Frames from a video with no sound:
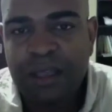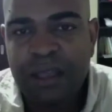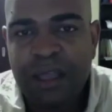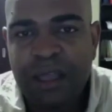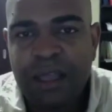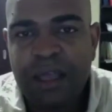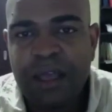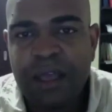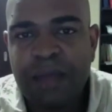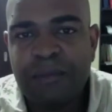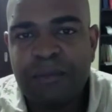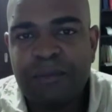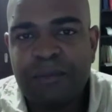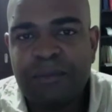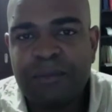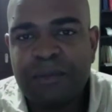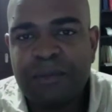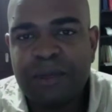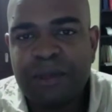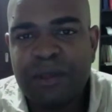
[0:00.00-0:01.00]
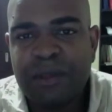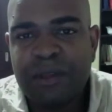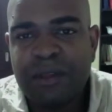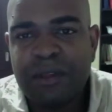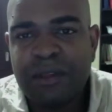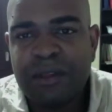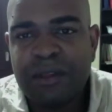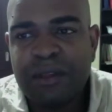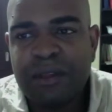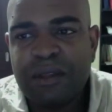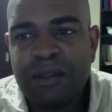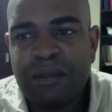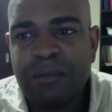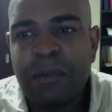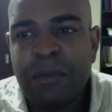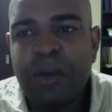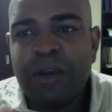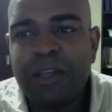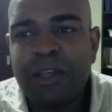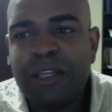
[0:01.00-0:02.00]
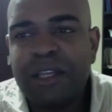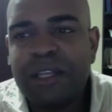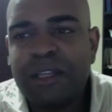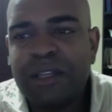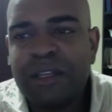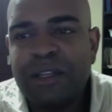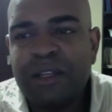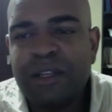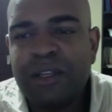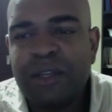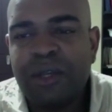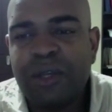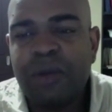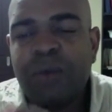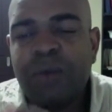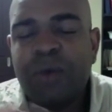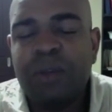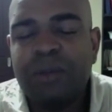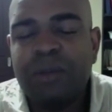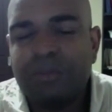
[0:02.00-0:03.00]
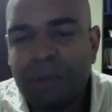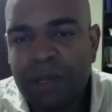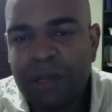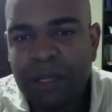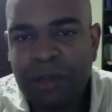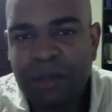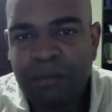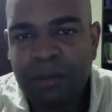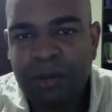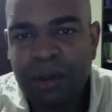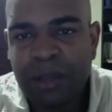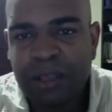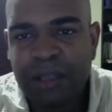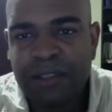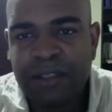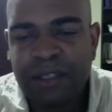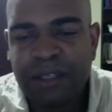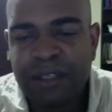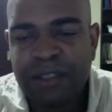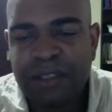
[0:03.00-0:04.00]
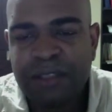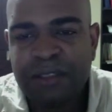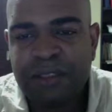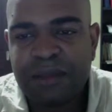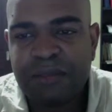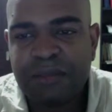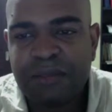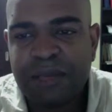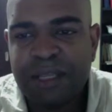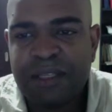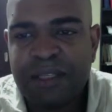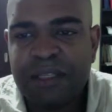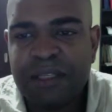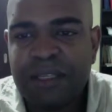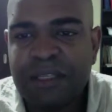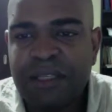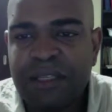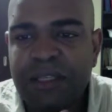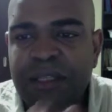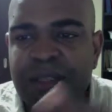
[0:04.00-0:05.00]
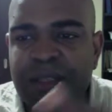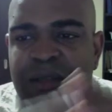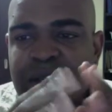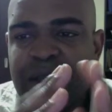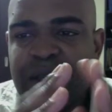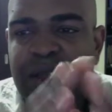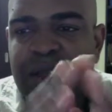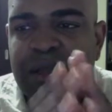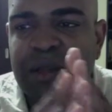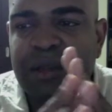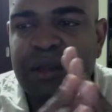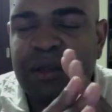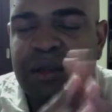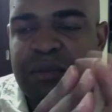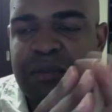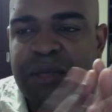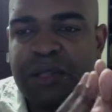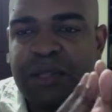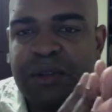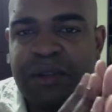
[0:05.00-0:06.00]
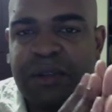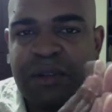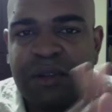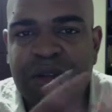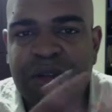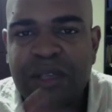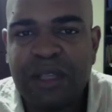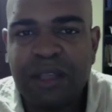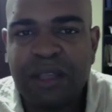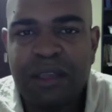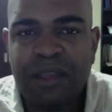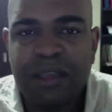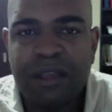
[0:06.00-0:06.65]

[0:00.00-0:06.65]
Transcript: um, the market equilibrating process basically depends on the